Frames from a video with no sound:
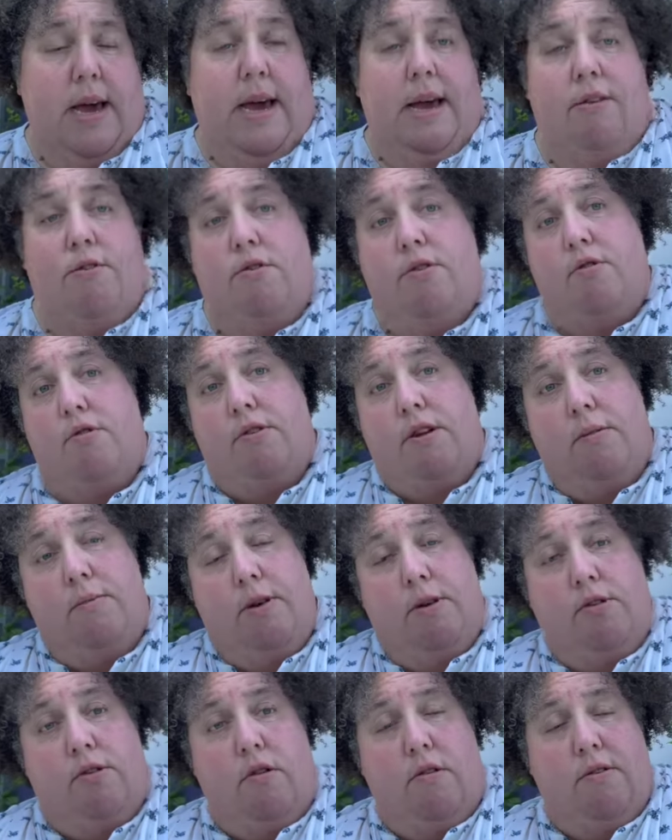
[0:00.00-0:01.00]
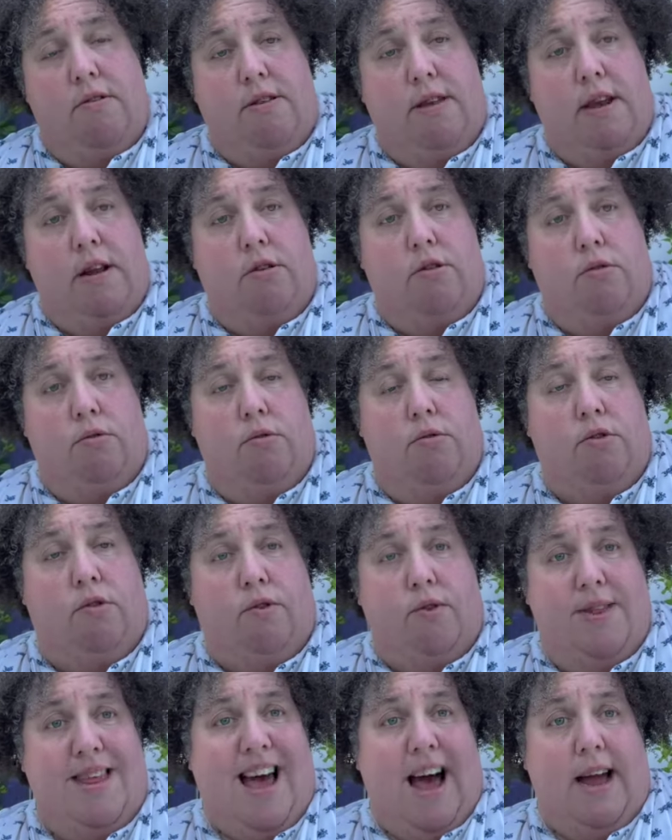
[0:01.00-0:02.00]
and so there's going to be a certain set of tools
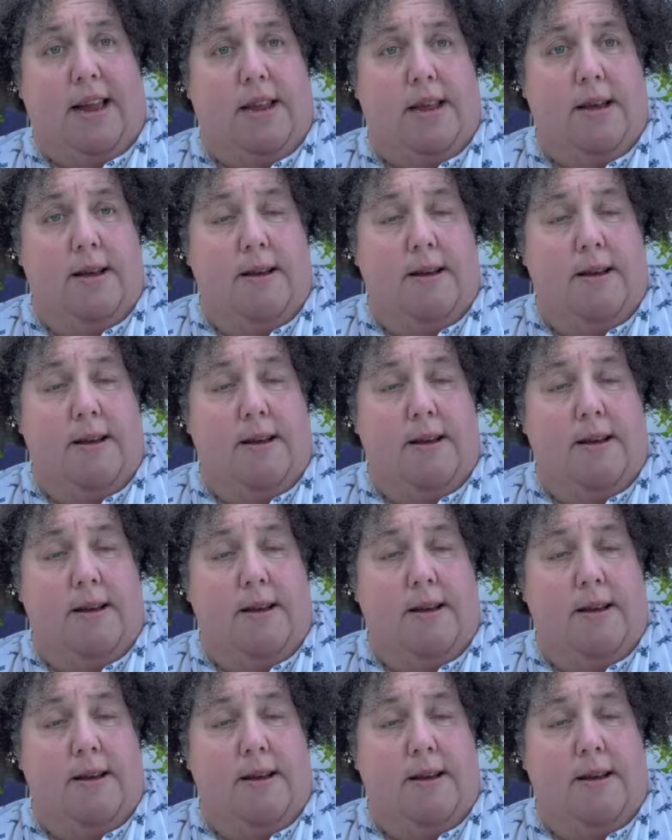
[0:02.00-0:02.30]
for that.